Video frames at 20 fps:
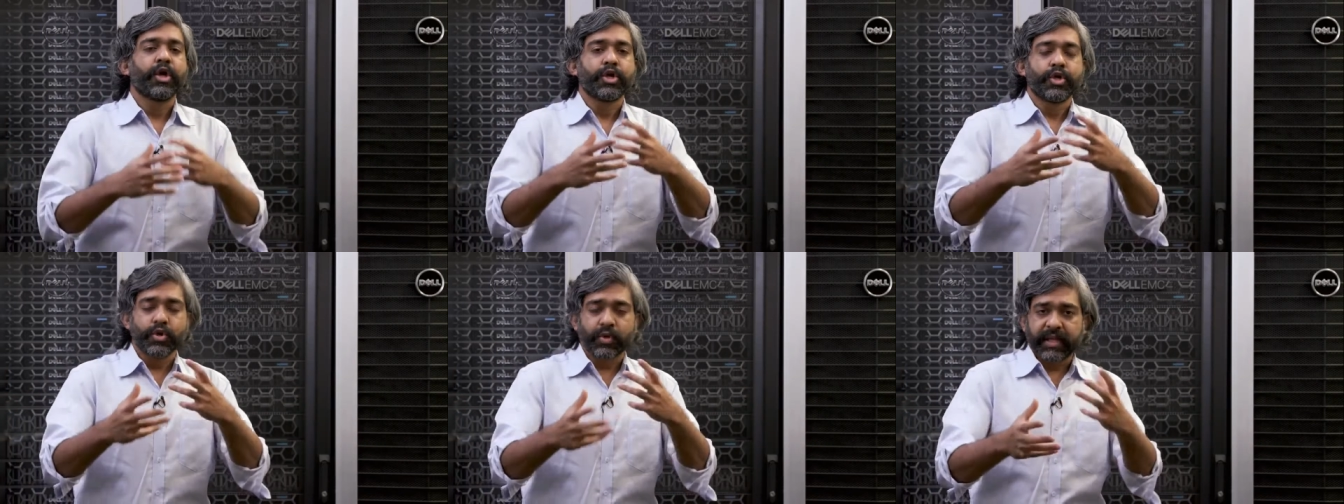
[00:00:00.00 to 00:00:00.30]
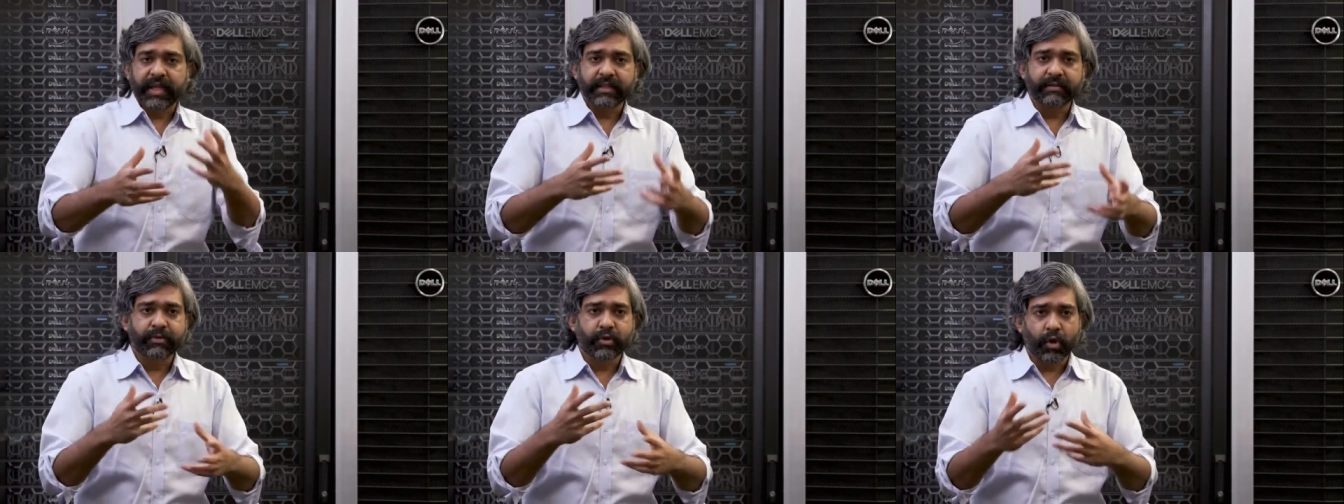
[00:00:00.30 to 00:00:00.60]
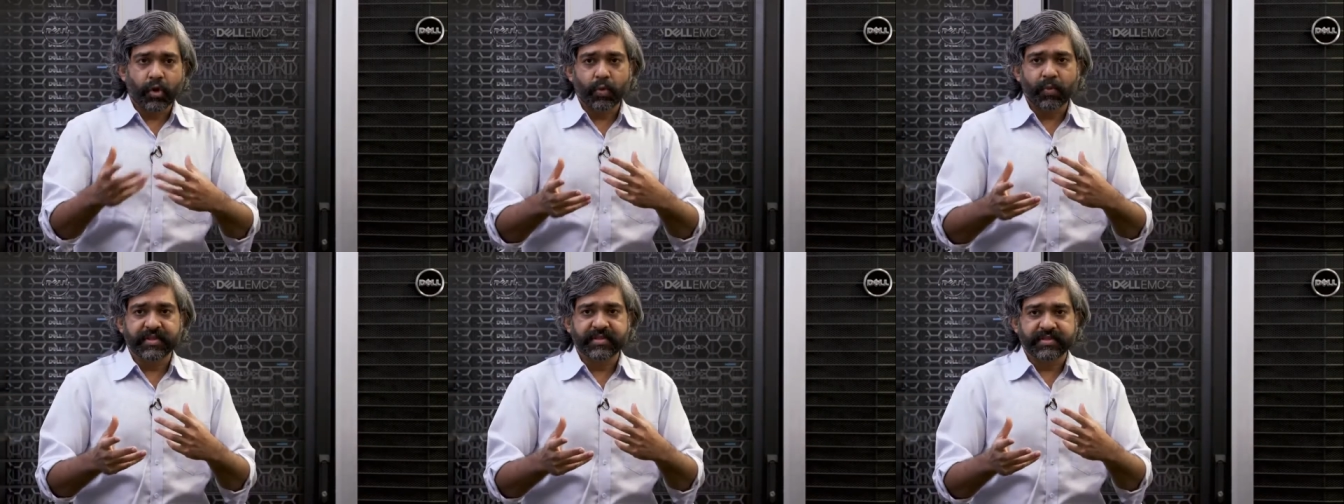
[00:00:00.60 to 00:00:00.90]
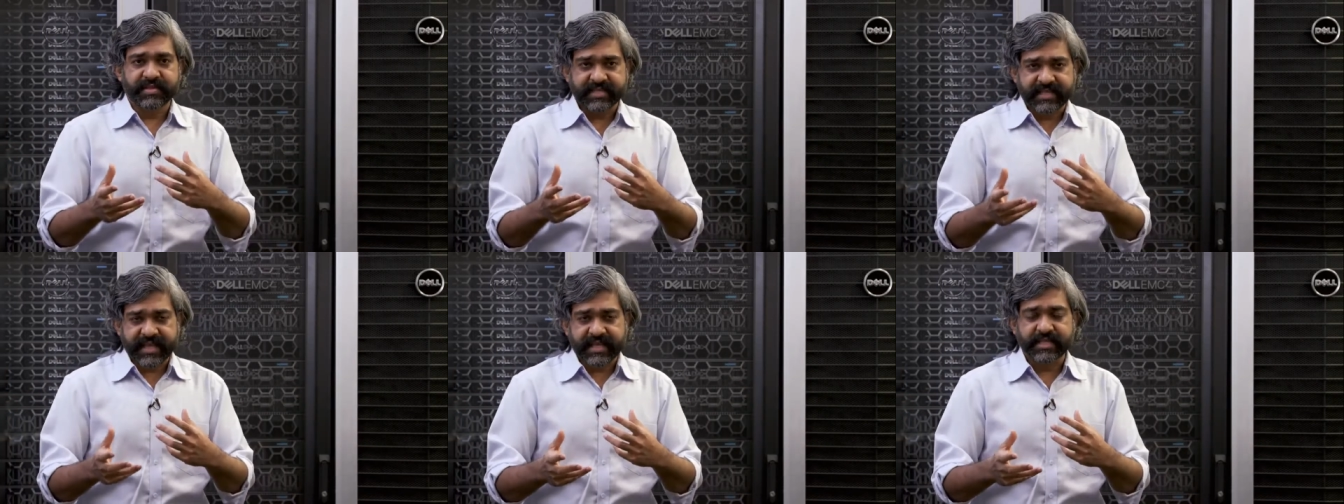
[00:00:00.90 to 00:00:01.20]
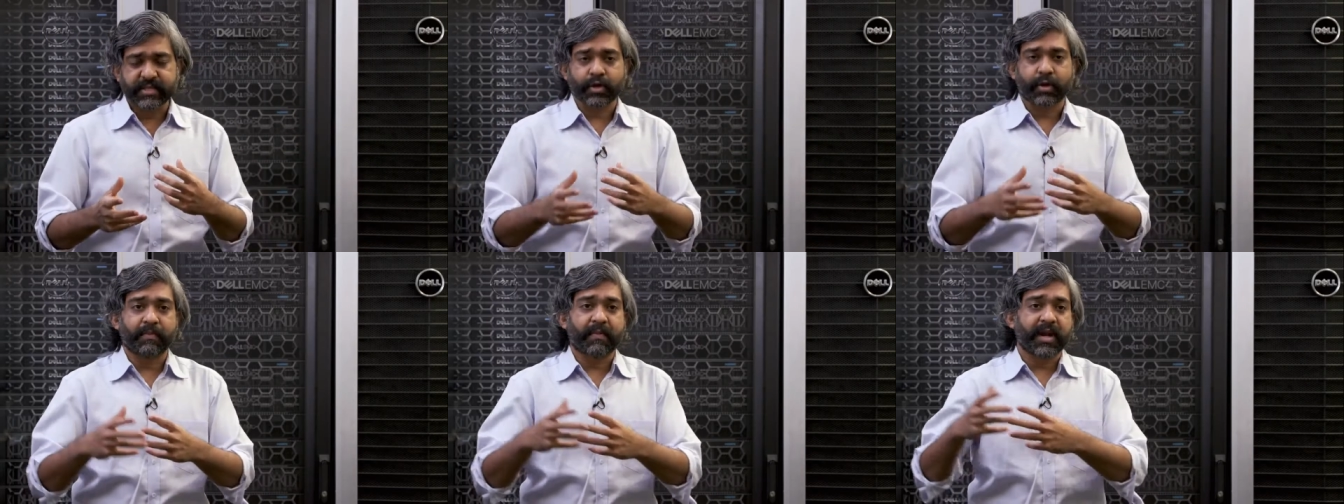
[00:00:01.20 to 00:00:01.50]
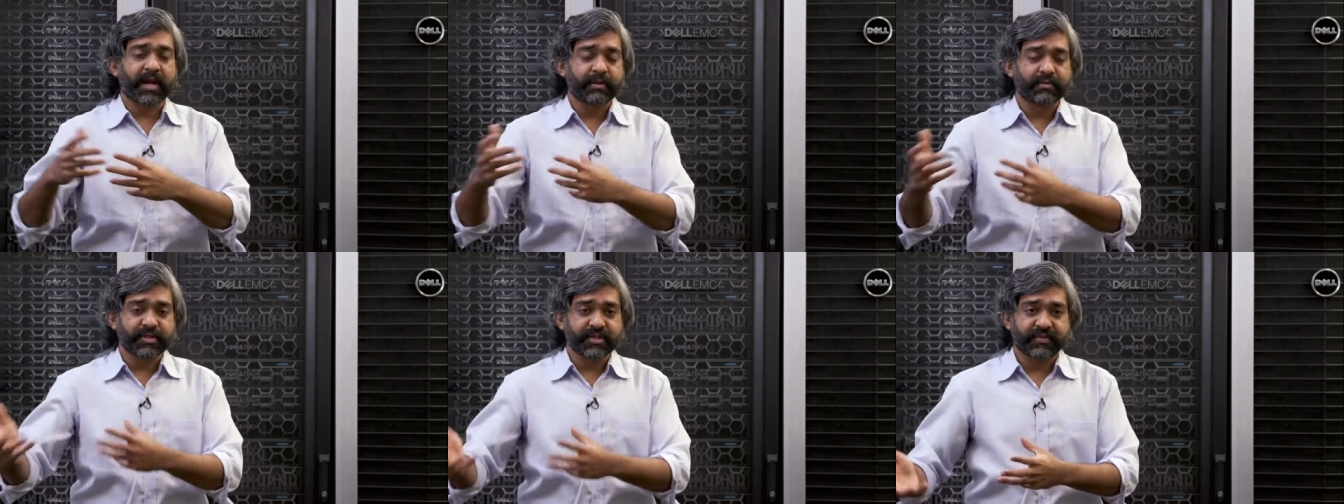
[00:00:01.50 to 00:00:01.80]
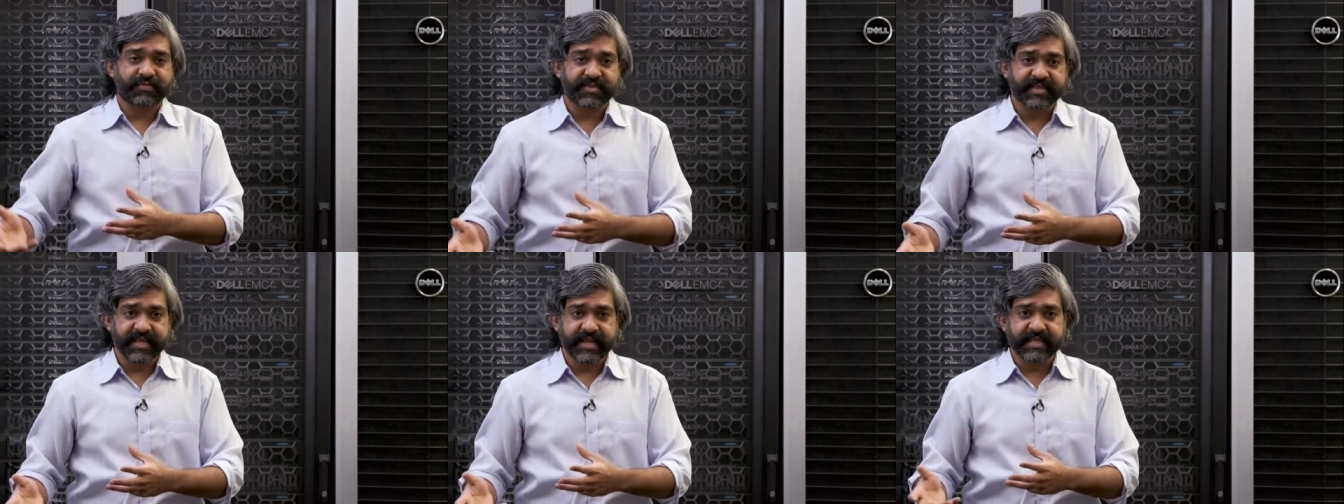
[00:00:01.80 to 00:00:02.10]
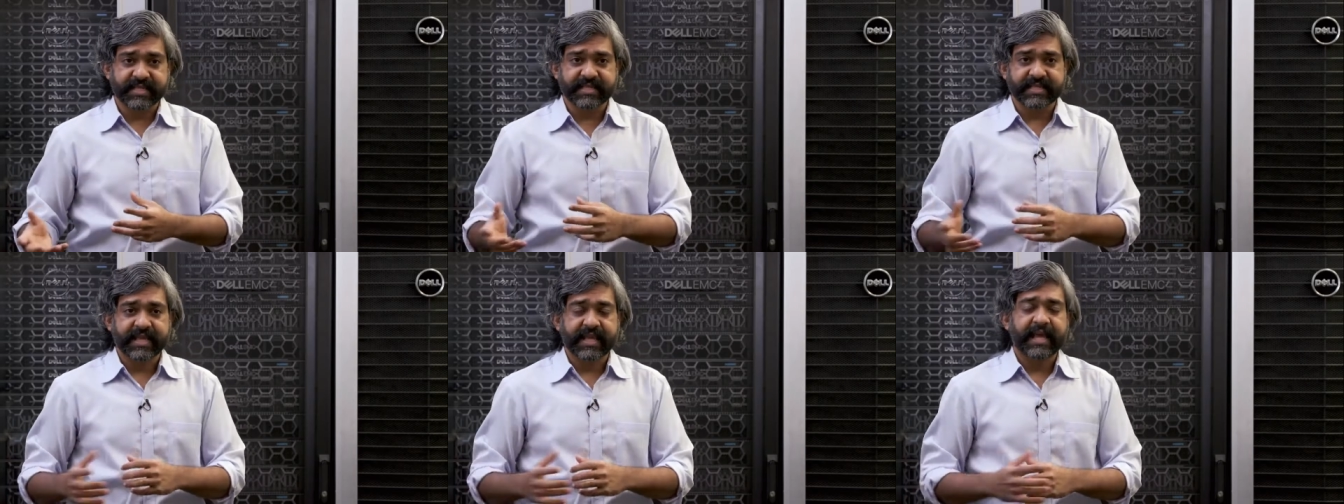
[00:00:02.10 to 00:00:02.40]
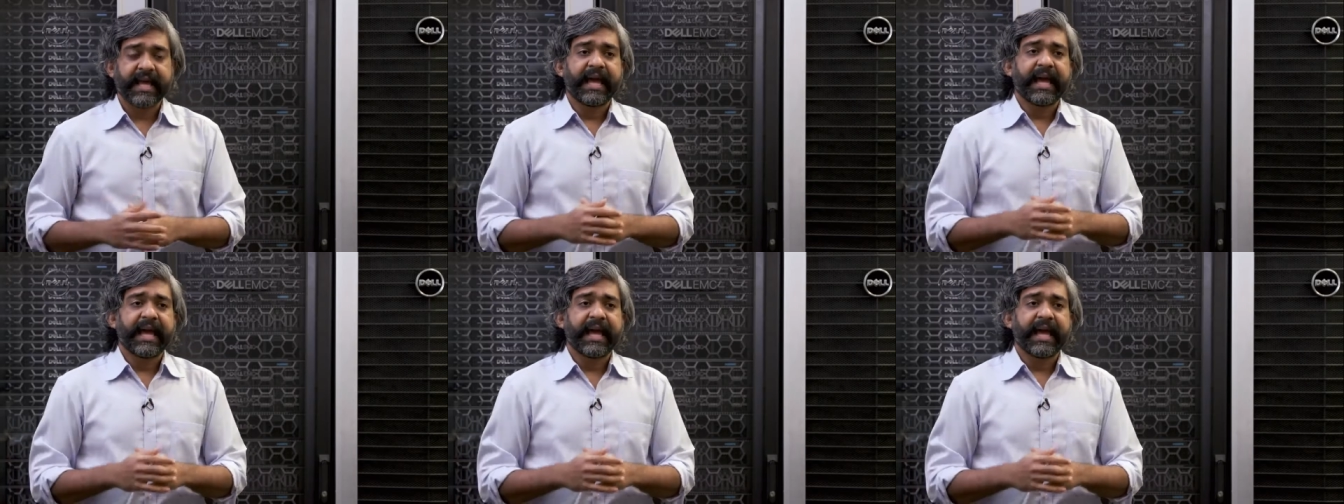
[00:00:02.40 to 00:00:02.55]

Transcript: you can go with six or multiples of six